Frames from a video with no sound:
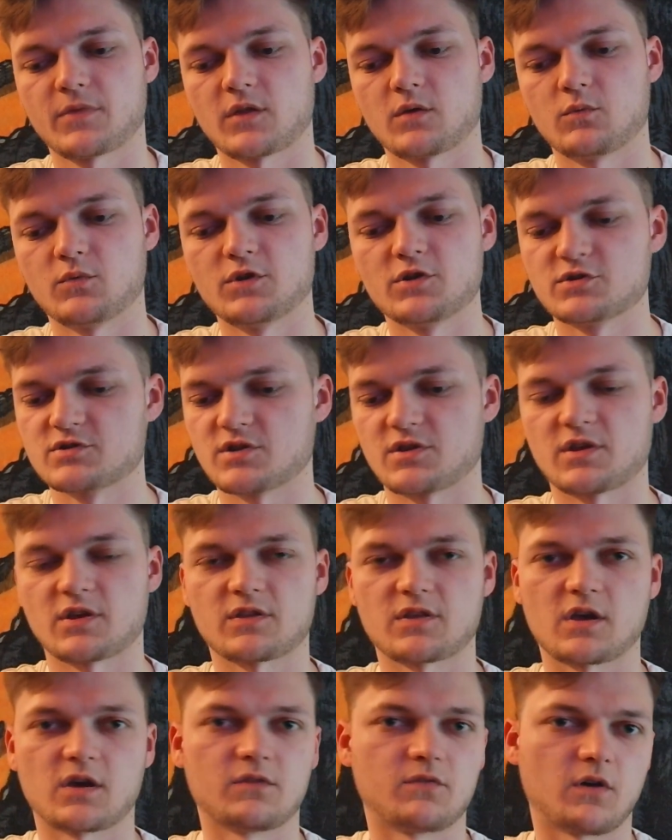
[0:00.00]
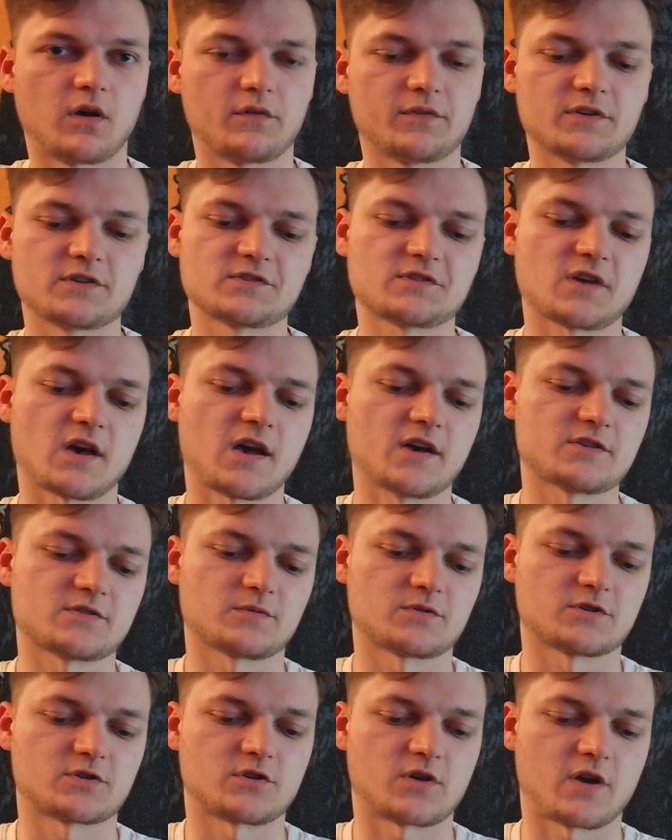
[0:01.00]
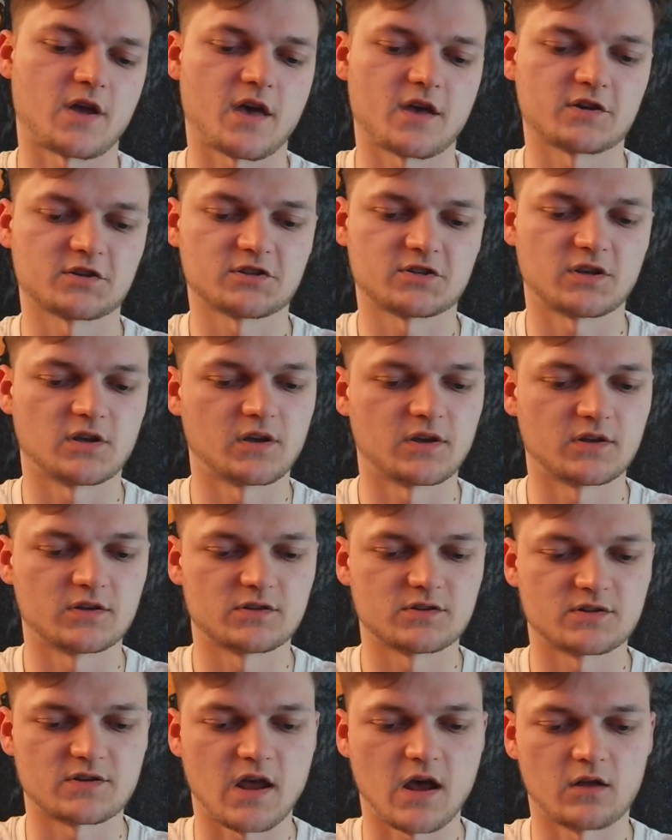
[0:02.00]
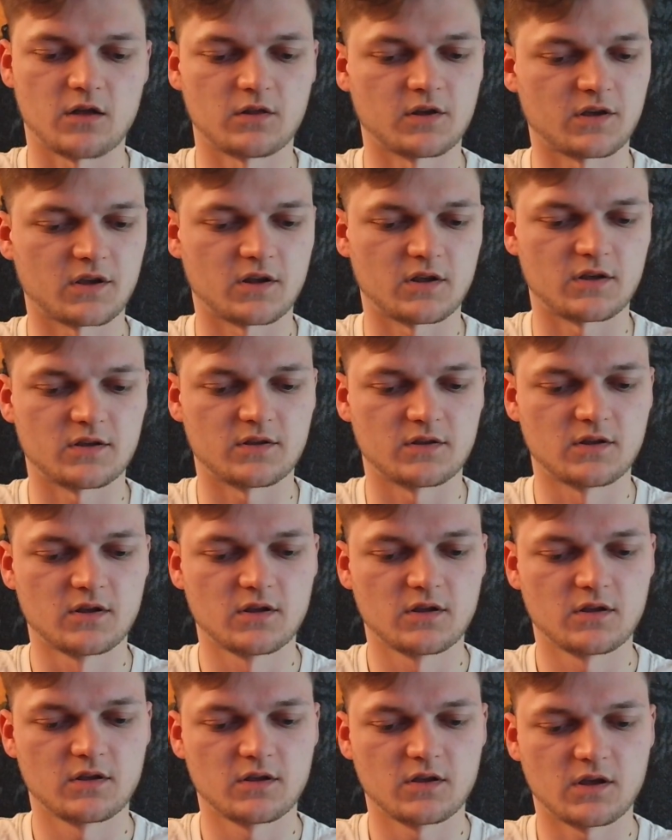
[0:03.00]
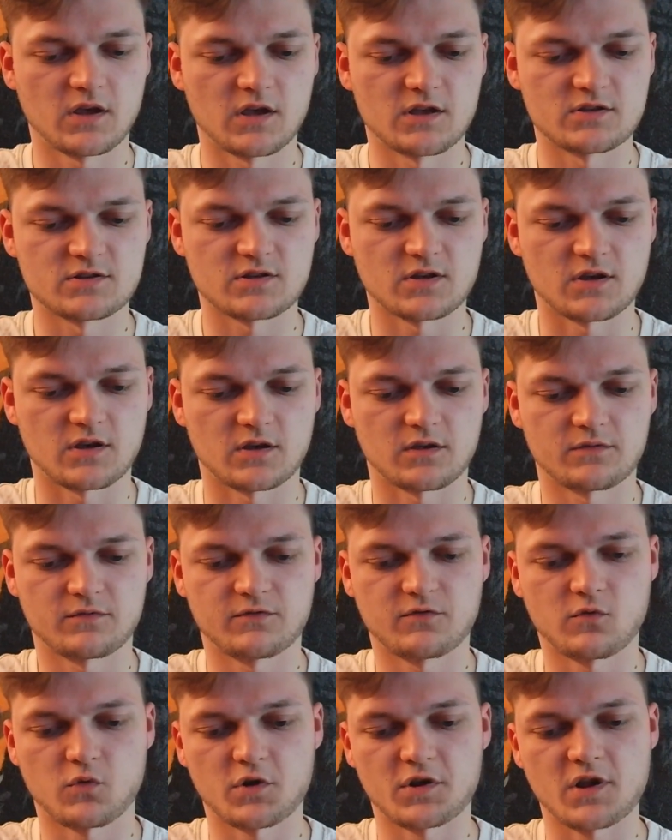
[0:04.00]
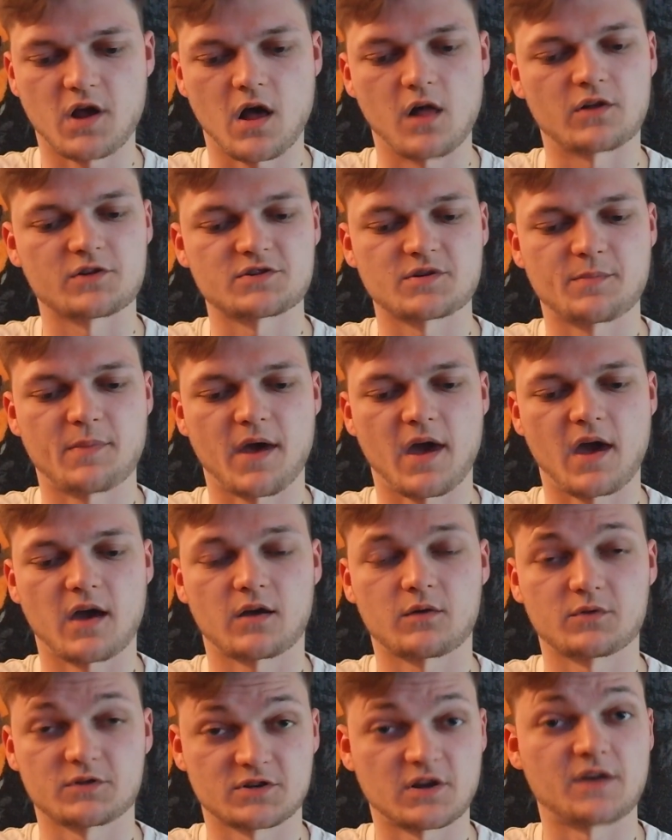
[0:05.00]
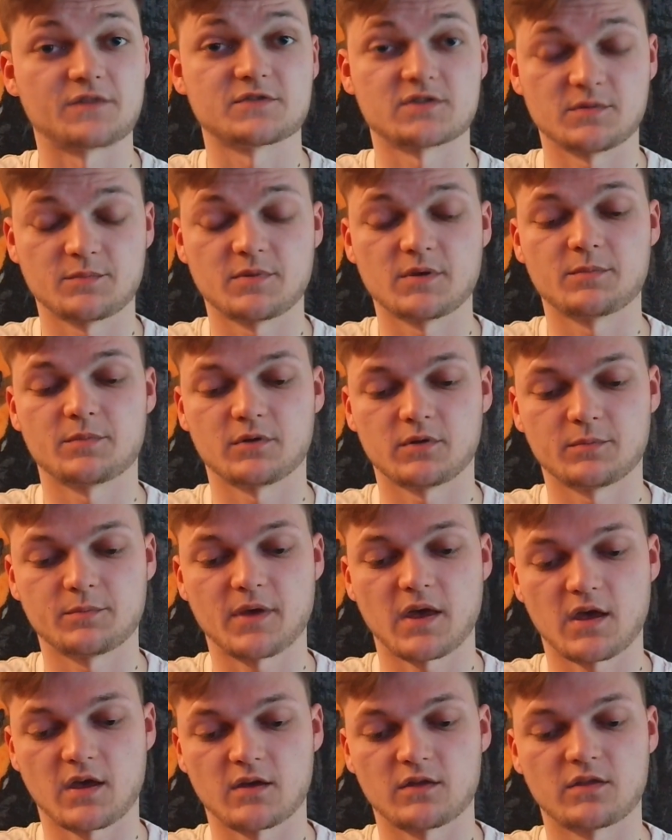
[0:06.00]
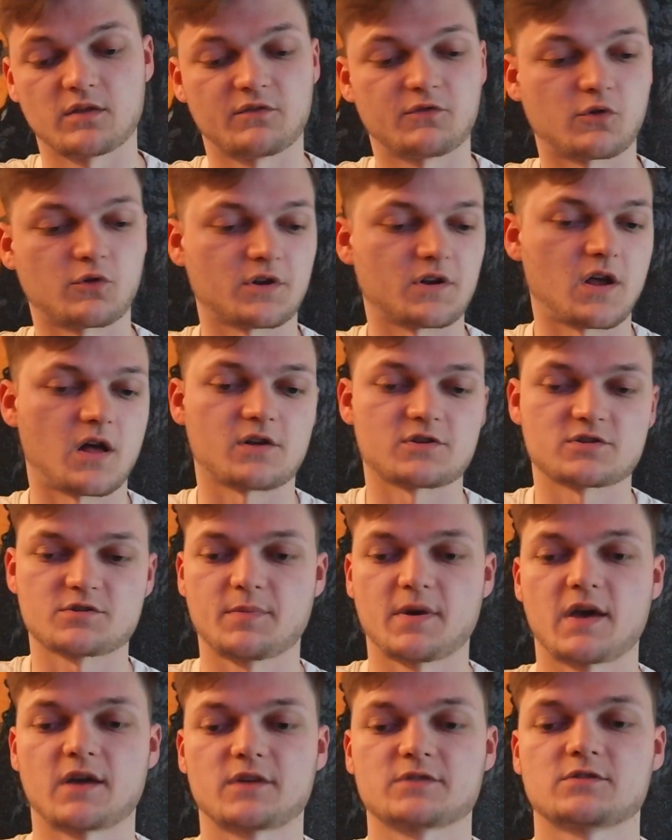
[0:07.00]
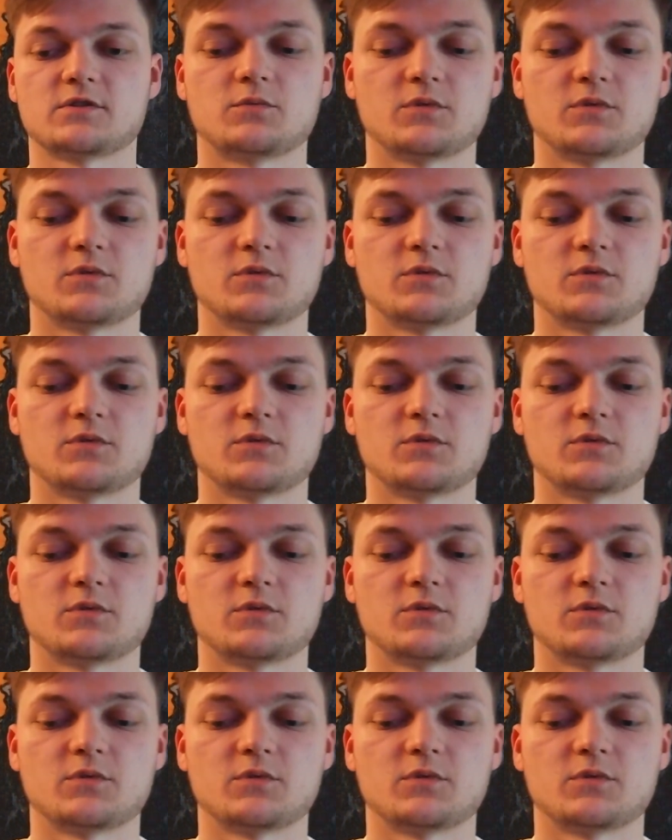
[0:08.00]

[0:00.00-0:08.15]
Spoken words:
we used to think that Evolving Skies was trash, and now look at it. it's like $40 a pack, which I've seen people pay the $40 a pack. So it